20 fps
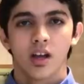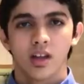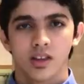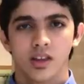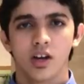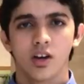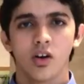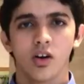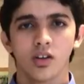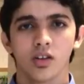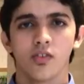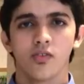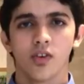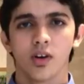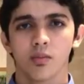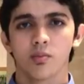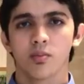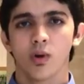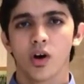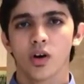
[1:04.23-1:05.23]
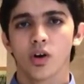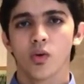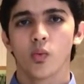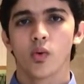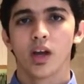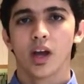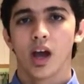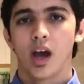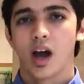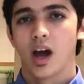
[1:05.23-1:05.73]
Then on the front bonnet
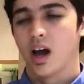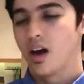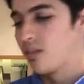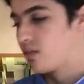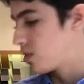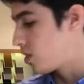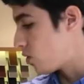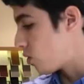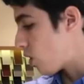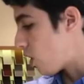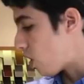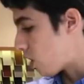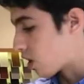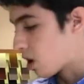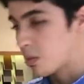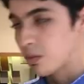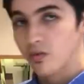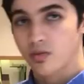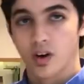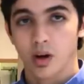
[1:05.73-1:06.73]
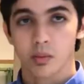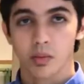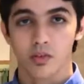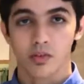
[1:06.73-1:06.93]
we have the raw carbon fiber